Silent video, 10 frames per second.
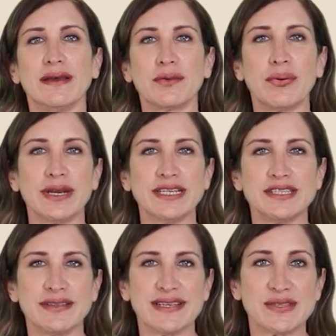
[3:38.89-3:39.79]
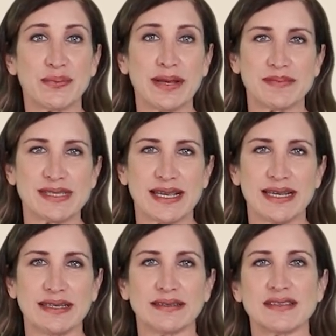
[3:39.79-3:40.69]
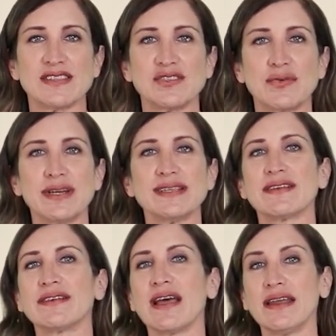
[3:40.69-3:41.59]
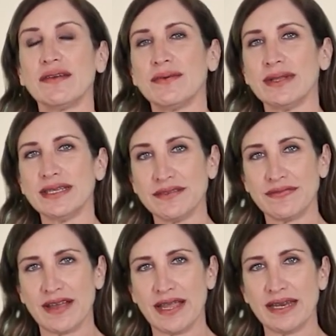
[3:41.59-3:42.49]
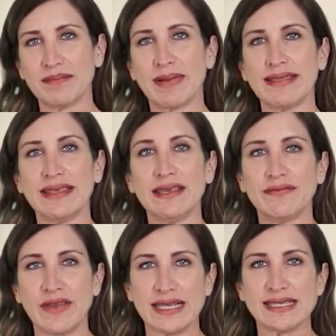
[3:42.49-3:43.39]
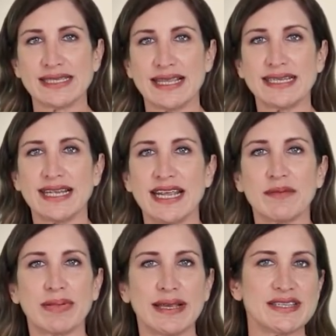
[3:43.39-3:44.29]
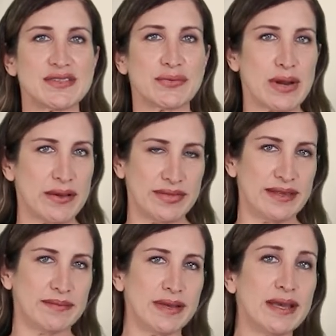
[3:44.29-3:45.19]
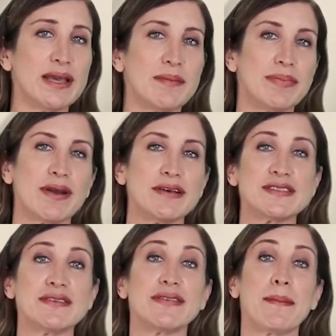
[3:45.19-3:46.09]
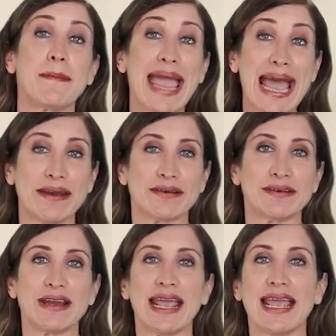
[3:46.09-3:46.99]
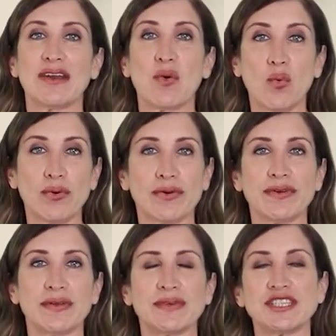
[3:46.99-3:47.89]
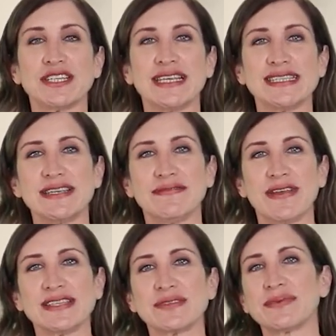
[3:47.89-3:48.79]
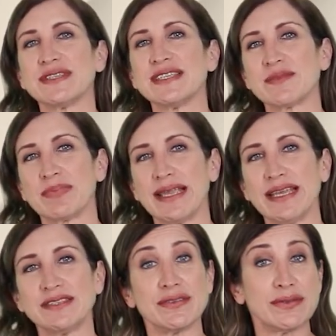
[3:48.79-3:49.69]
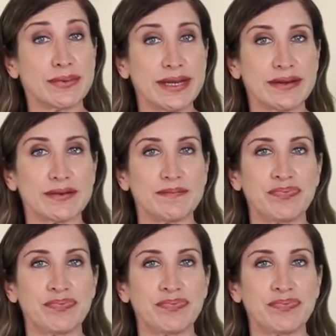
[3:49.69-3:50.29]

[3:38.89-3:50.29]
According to this website, stories are not only defined by the events that take place throughout them, but also the manner and order in which these events were displayed to the reader.